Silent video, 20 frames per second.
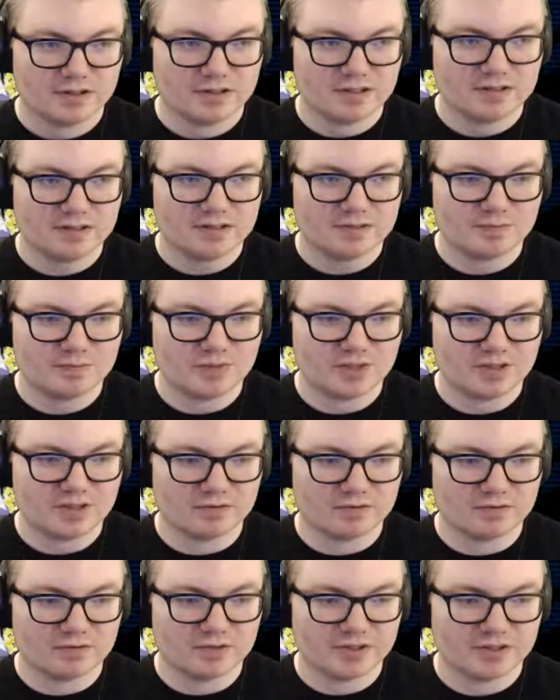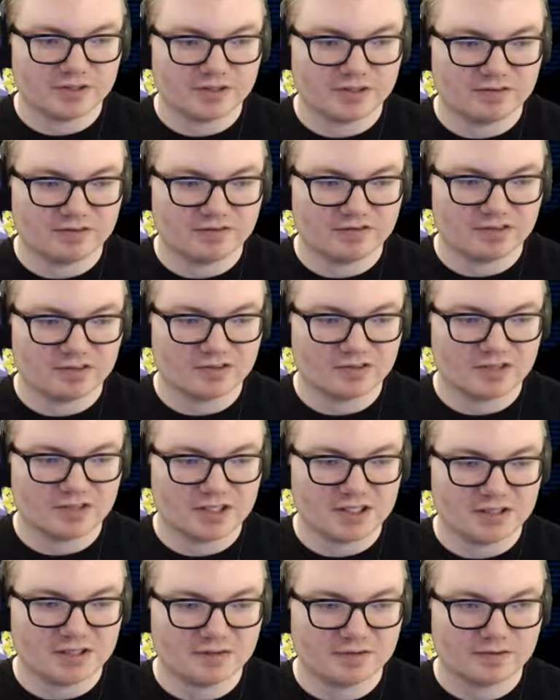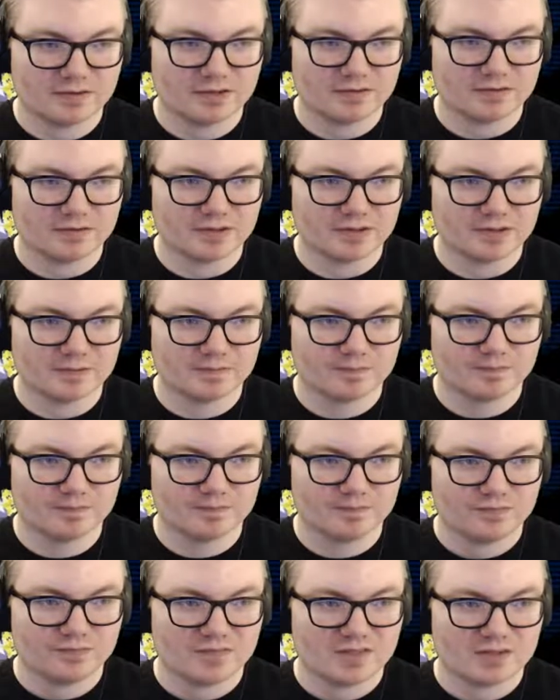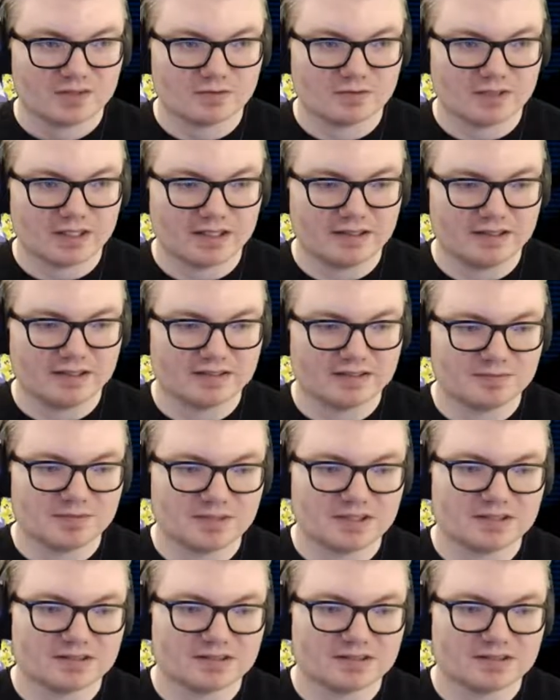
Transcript: This is being really funky. There we go. Well, that needs to be